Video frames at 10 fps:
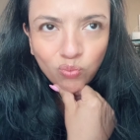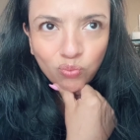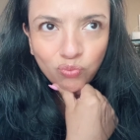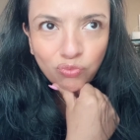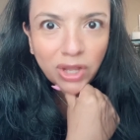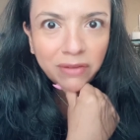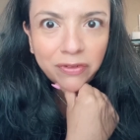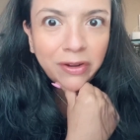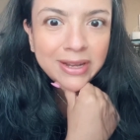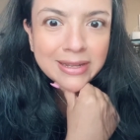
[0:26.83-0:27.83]
not
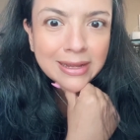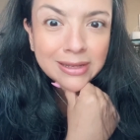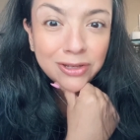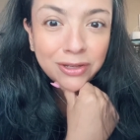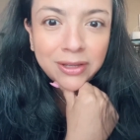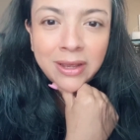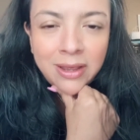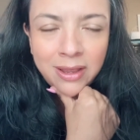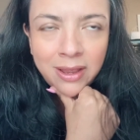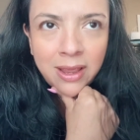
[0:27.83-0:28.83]
very intelligent.
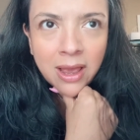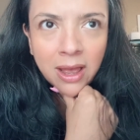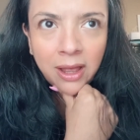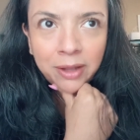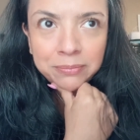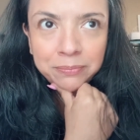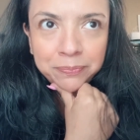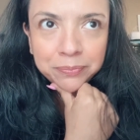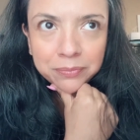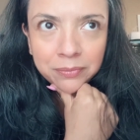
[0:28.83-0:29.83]
Um,
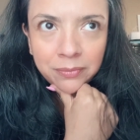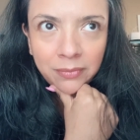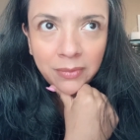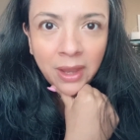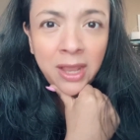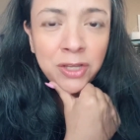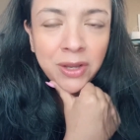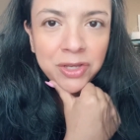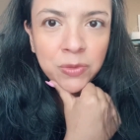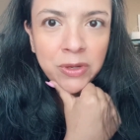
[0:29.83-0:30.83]
and so
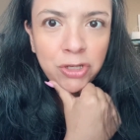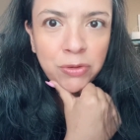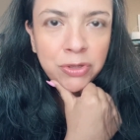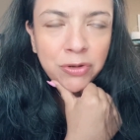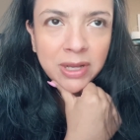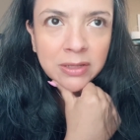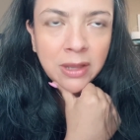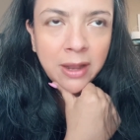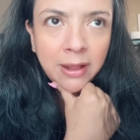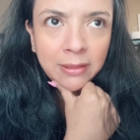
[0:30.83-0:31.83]
I just wanted to address
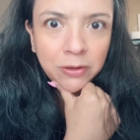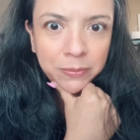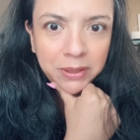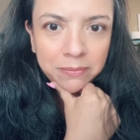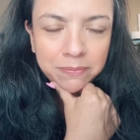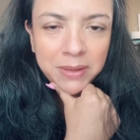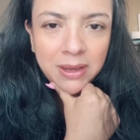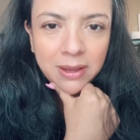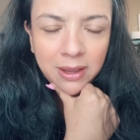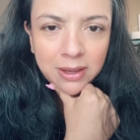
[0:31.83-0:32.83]
that a little bit
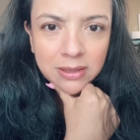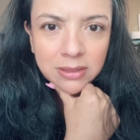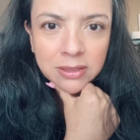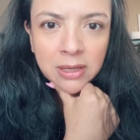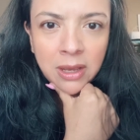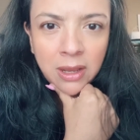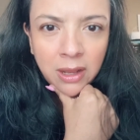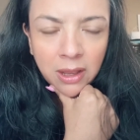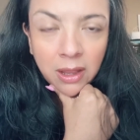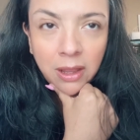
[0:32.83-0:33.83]
because
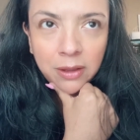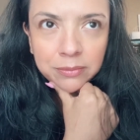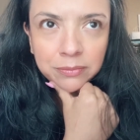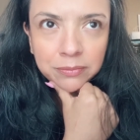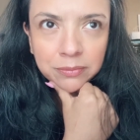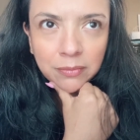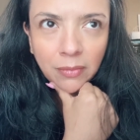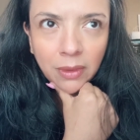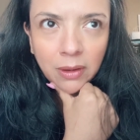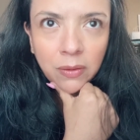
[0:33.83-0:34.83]
um,
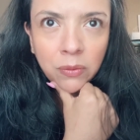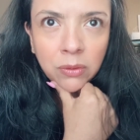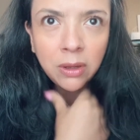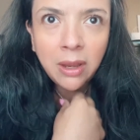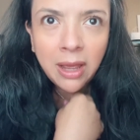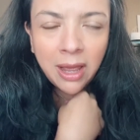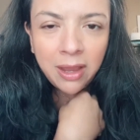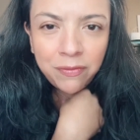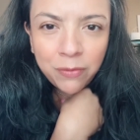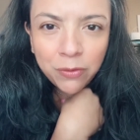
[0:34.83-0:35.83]

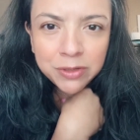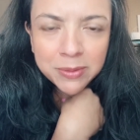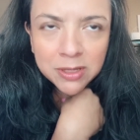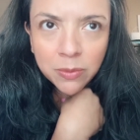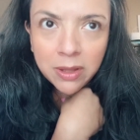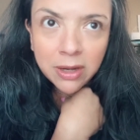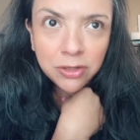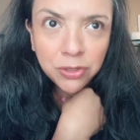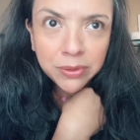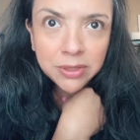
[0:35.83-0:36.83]
I've always been someone that
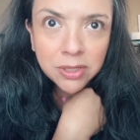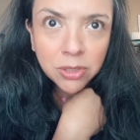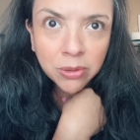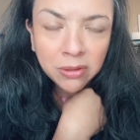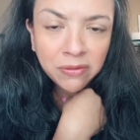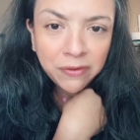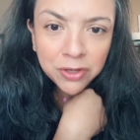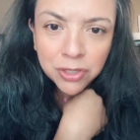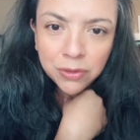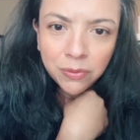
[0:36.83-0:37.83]
enjoys historical
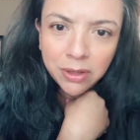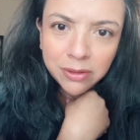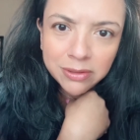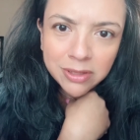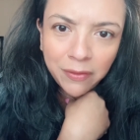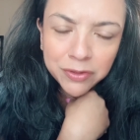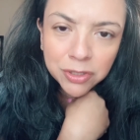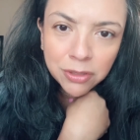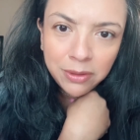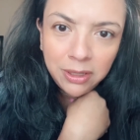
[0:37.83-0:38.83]
fiction, whether it's on the
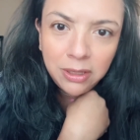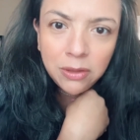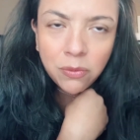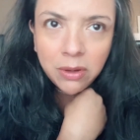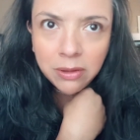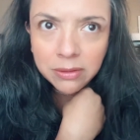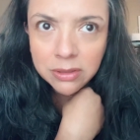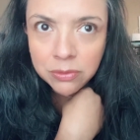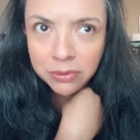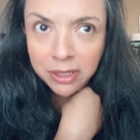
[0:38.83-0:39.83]
screen, whether
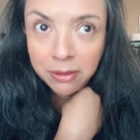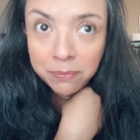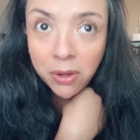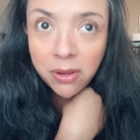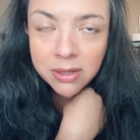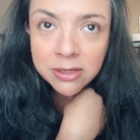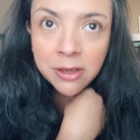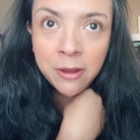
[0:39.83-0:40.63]
it's reading books.